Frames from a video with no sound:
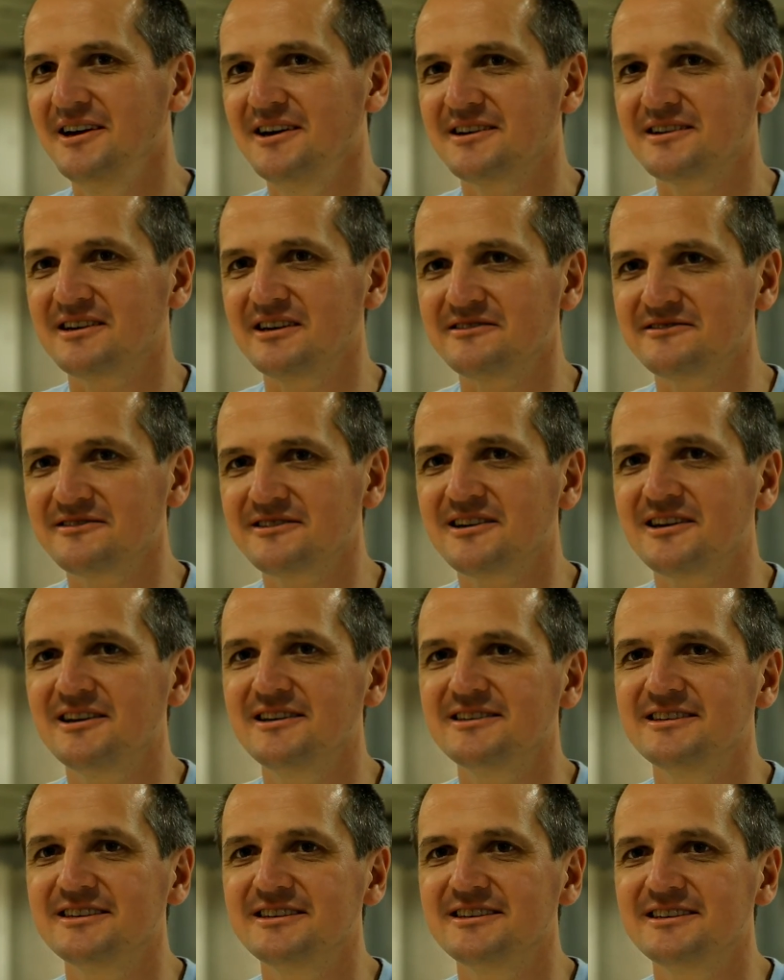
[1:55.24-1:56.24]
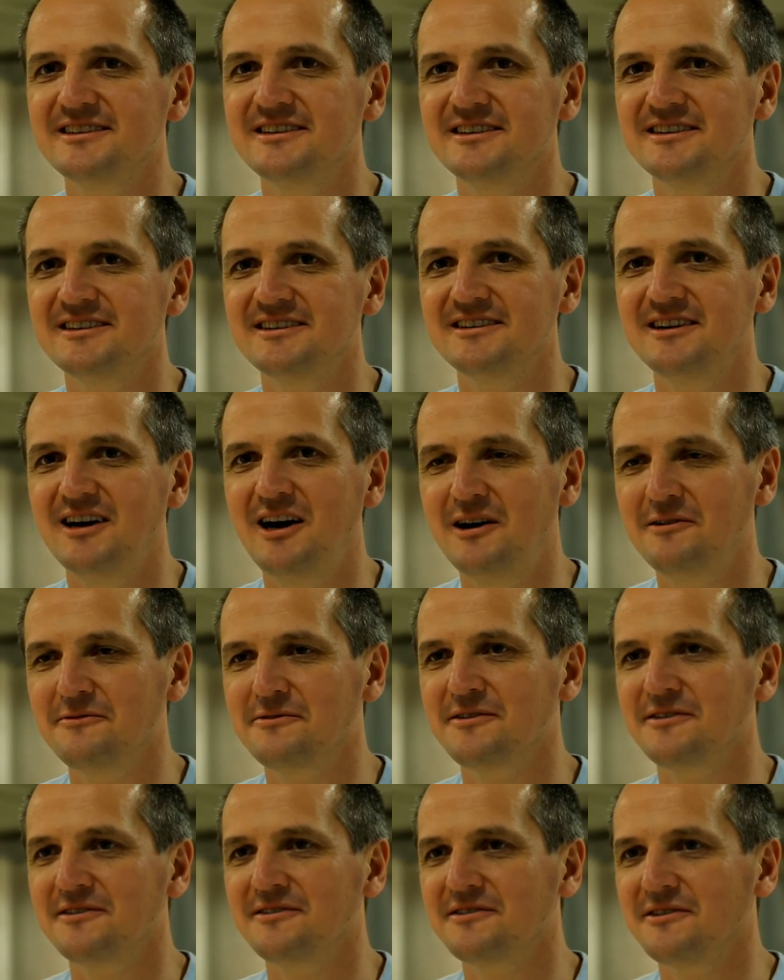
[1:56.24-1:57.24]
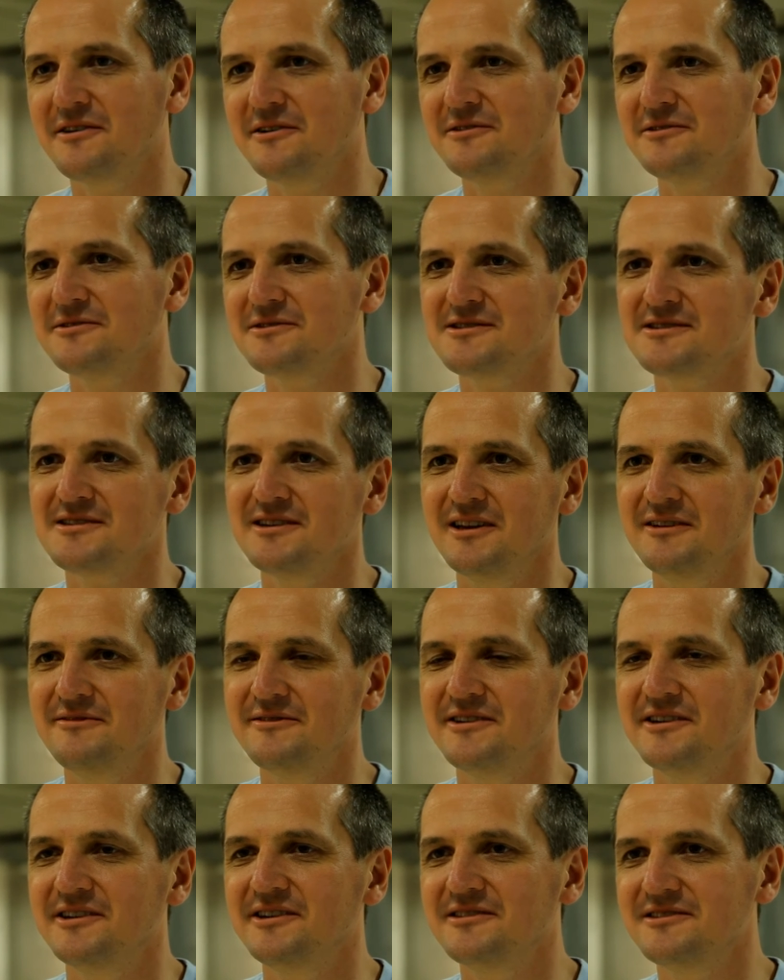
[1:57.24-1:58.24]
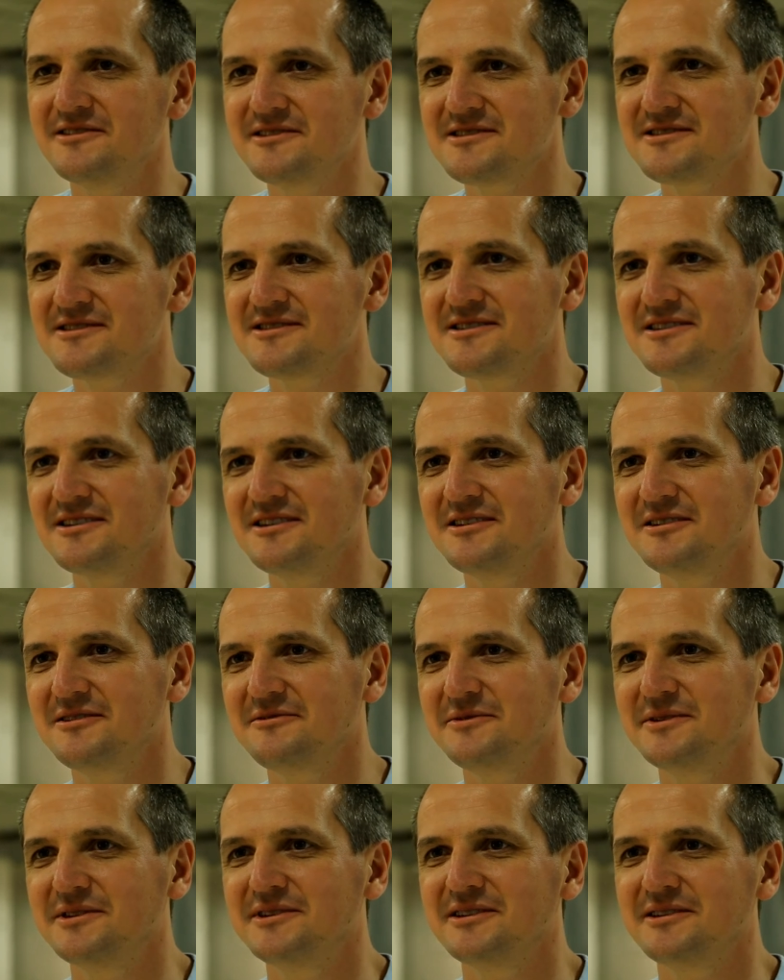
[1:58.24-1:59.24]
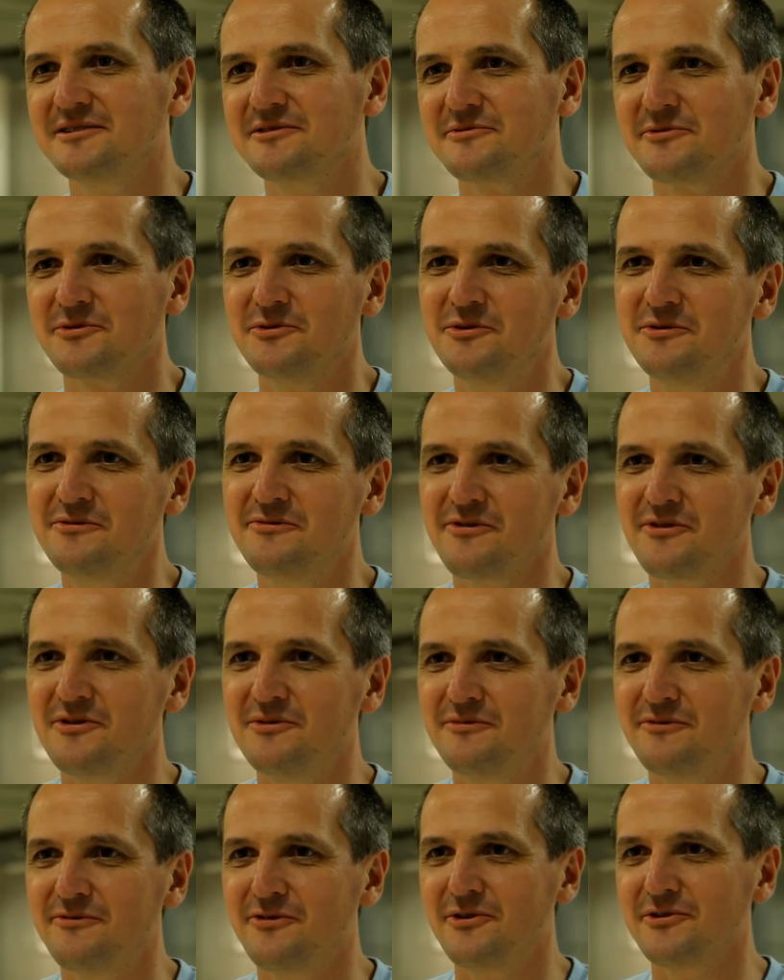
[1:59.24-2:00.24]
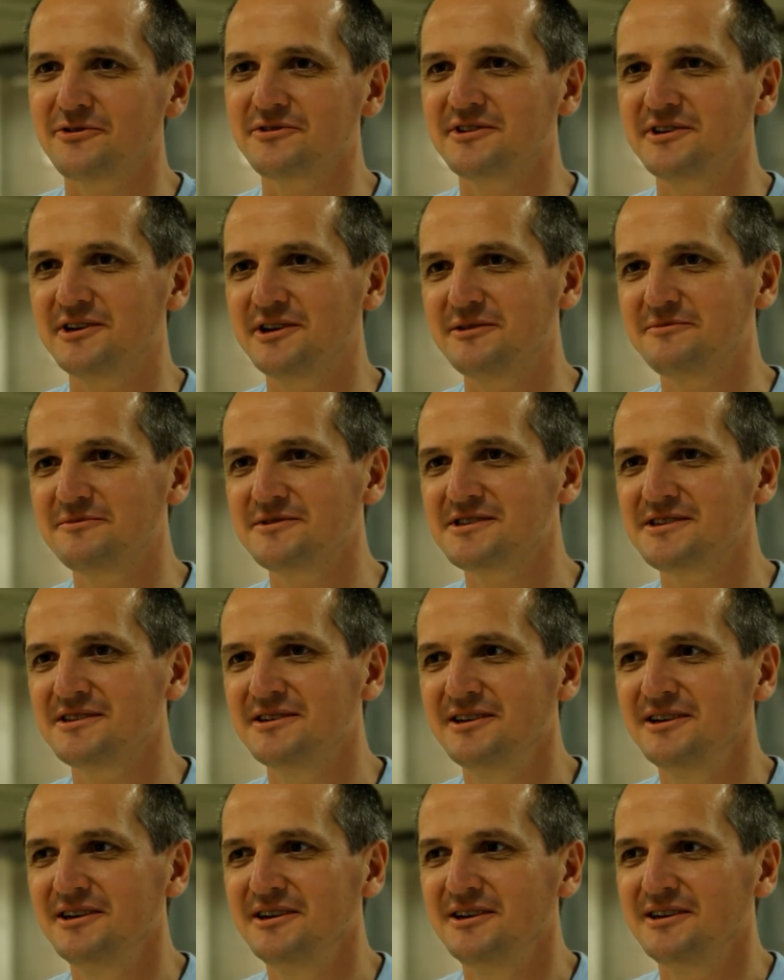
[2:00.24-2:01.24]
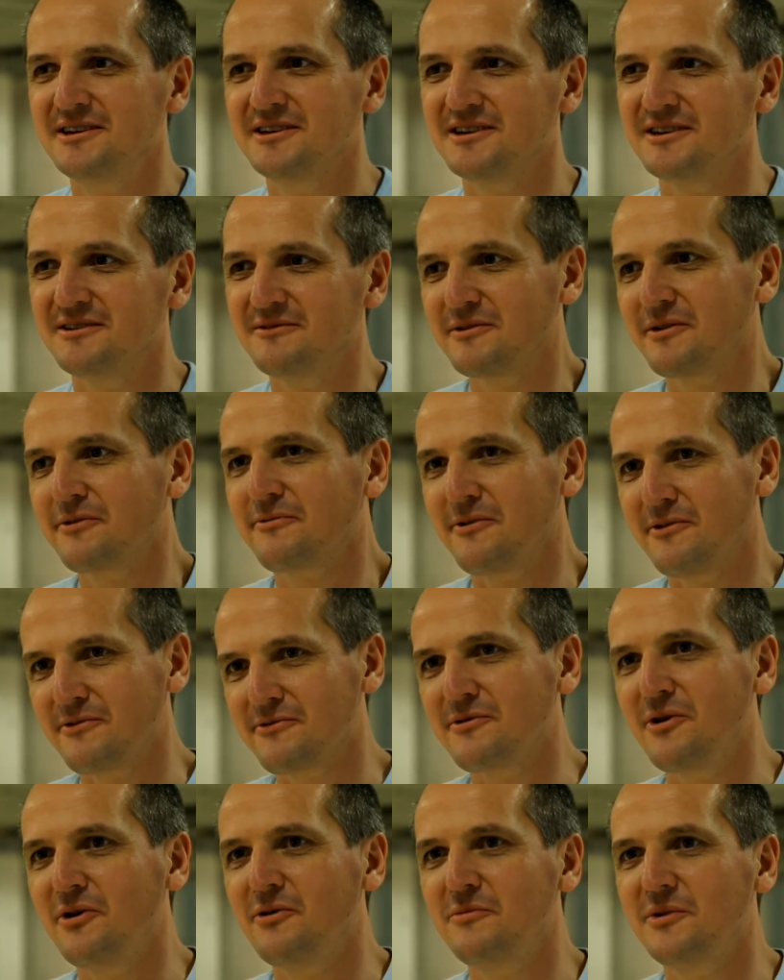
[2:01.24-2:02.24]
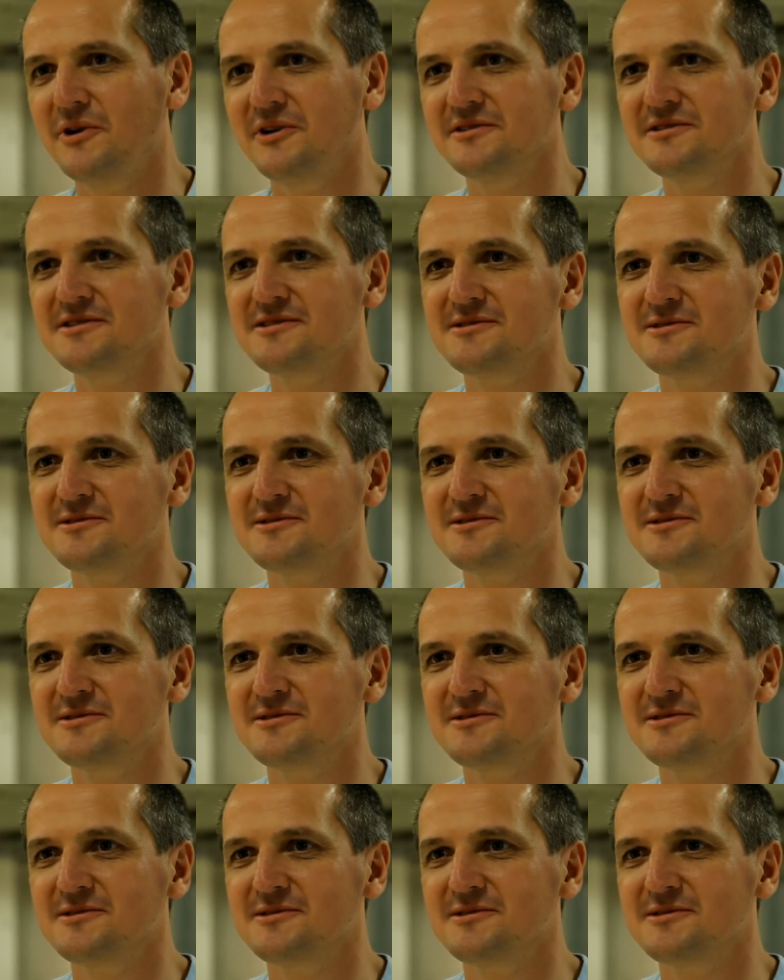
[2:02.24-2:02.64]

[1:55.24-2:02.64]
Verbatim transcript: currently, after those 11 years, we grew from four teams with four robots